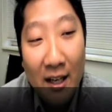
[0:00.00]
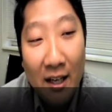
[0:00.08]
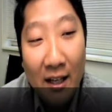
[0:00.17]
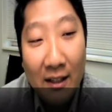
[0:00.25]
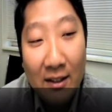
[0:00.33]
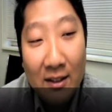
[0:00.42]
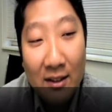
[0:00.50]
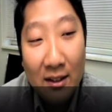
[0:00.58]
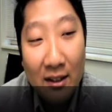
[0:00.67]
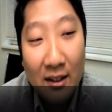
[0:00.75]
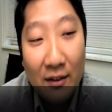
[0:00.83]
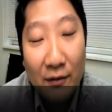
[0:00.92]

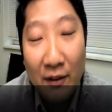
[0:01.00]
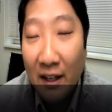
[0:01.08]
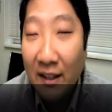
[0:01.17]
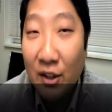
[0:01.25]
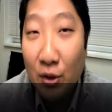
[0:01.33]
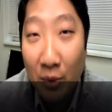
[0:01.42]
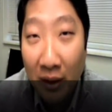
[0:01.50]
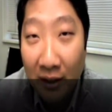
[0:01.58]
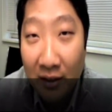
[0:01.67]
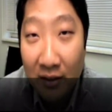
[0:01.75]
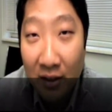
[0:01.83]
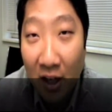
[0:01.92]
It's very
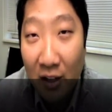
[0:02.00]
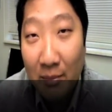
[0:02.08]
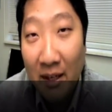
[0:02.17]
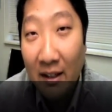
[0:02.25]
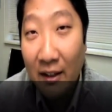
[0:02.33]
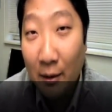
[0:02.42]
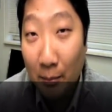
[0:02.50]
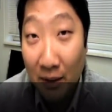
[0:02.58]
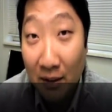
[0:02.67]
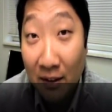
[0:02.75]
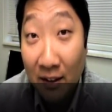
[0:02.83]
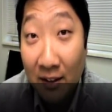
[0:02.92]
discreet, cosmetically
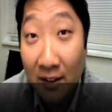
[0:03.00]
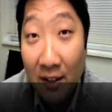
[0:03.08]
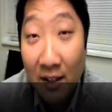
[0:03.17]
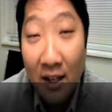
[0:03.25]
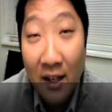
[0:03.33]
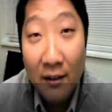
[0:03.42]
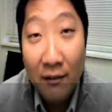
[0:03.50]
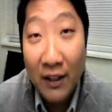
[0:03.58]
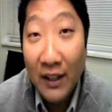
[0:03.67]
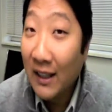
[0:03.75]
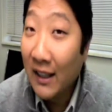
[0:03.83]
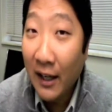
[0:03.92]
appealing,
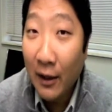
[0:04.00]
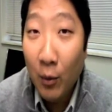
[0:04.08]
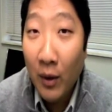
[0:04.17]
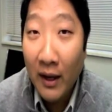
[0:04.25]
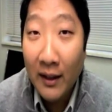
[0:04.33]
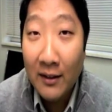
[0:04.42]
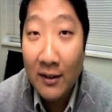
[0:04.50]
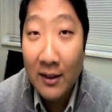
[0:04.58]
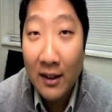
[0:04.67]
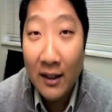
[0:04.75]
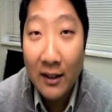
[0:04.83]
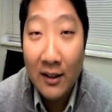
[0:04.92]
very lightweight.
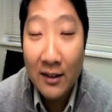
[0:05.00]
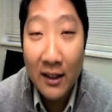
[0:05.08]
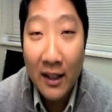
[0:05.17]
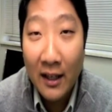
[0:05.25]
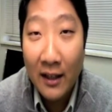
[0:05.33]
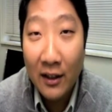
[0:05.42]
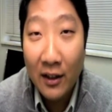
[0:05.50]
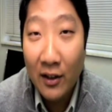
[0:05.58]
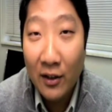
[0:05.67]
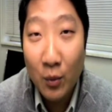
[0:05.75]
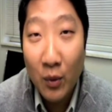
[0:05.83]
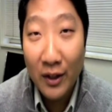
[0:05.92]

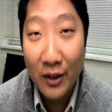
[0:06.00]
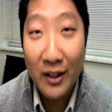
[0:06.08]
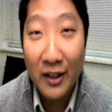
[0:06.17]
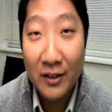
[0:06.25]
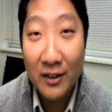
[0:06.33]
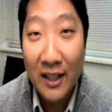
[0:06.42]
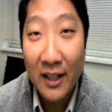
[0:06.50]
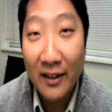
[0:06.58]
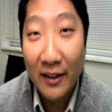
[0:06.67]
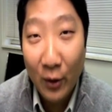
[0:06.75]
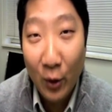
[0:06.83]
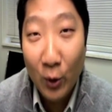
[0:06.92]
Doesn't wear your ears down
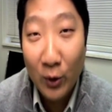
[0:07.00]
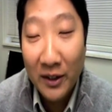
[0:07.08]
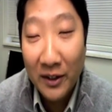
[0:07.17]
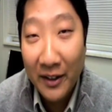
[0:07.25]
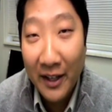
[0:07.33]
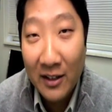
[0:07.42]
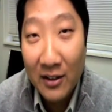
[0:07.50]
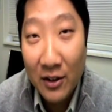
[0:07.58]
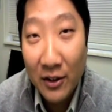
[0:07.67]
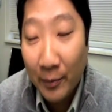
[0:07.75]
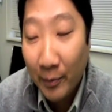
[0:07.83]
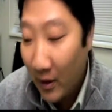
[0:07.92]
like the old hearing aids
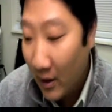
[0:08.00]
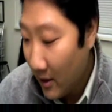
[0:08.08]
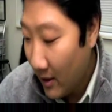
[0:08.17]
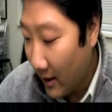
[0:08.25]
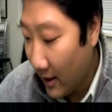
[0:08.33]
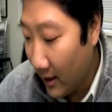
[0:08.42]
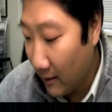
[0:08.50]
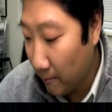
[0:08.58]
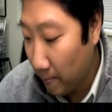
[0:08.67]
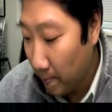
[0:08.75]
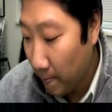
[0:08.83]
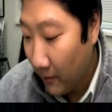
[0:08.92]
do.
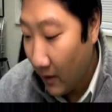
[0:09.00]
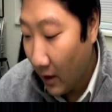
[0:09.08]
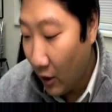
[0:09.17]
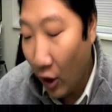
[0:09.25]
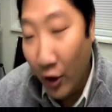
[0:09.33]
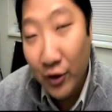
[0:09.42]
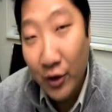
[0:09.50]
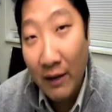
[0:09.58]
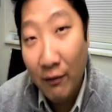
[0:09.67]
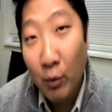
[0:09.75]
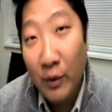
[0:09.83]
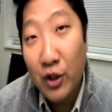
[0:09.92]
You also
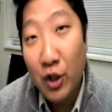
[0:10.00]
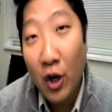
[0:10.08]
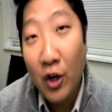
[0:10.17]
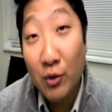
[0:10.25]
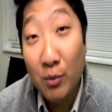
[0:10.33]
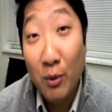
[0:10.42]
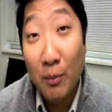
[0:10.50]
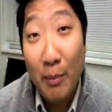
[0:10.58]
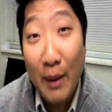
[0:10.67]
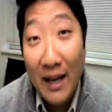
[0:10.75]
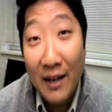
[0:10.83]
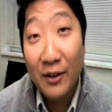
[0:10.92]
have a rechargeable
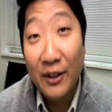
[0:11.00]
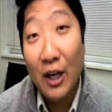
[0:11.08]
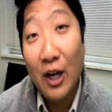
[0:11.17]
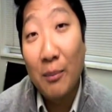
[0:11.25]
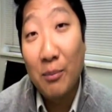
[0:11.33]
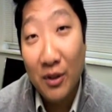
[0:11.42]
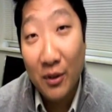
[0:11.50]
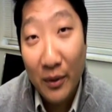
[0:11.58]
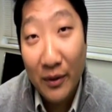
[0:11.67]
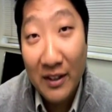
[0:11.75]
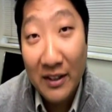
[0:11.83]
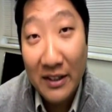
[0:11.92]
battery option
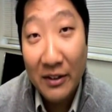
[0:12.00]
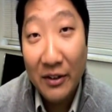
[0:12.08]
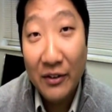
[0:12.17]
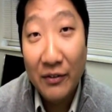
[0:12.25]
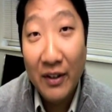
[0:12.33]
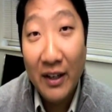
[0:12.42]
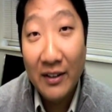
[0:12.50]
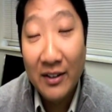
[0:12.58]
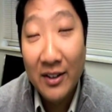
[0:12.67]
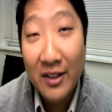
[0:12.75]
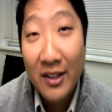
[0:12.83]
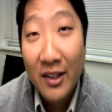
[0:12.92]
with this hearing
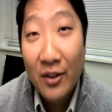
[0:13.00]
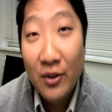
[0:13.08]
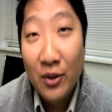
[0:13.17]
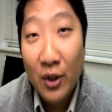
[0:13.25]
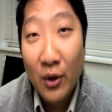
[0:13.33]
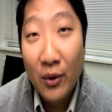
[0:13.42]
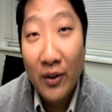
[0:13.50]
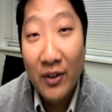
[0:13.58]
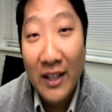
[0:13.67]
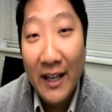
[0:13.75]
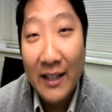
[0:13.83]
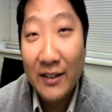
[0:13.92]
device. So the
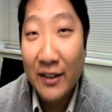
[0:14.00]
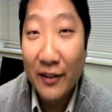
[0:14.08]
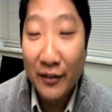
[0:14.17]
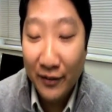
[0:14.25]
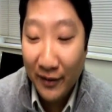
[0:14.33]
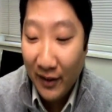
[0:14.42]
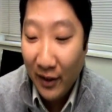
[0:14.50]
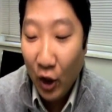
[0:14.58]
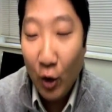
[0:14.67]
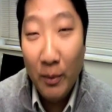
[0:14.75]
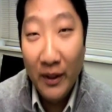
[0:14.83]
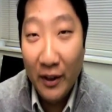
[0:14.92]
days of
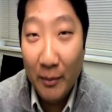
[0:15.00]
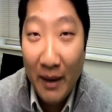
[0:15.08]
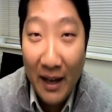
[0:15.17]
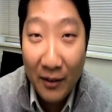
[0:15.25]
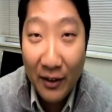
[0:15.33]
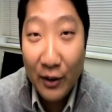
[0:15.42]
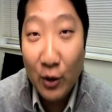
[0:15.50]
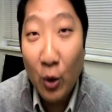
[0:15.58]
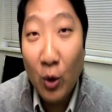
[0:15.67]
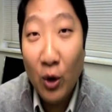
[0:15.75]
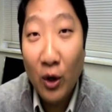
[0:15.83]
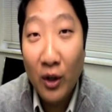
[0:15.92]
opening the battery
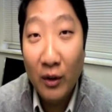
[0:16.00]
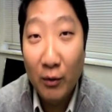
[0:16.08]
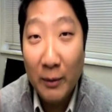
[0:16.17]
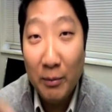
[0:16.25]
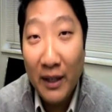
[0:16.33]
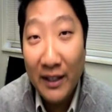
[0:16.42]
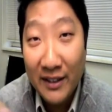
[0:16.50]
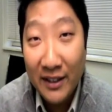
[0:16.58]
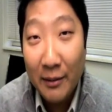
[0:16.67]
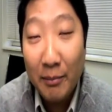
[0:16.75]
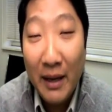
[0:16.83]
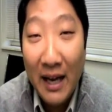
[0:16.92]
door,
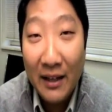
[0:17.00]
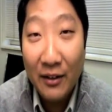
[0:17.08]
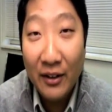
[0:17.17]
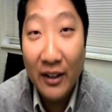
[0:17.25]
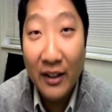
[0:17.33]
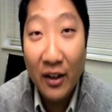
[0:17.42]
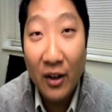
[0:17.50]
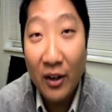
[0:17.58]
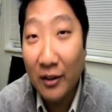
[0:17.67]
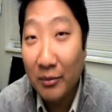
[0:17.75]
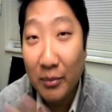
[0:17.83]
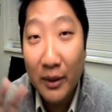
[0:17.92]
replacing the battery
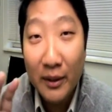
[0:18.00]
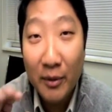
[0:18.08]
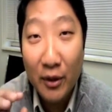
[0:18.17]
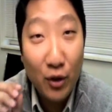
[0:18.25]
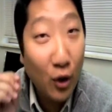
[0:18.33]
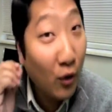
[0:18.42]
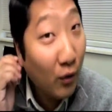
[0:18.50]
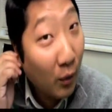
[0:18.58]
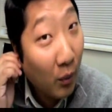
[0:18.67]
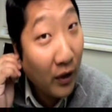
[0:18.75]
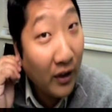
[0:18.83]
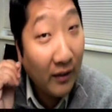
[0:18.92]
are pretty much over.
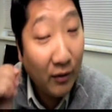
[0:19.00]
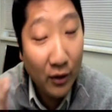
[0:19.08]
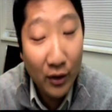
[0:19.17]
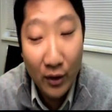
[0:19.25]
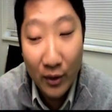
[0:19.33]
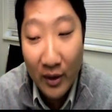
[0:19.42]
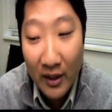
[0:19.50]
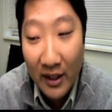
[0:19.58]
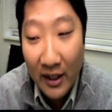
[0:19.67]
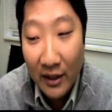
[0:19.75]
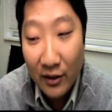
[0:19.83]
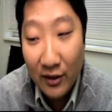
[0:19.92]
What you have to do
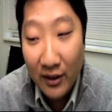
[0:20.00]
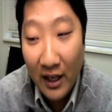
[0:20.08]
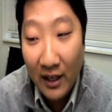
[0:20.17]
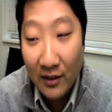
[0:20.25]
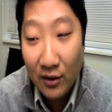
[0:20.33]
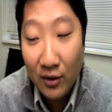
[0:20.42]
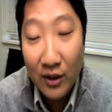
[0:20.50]
is, as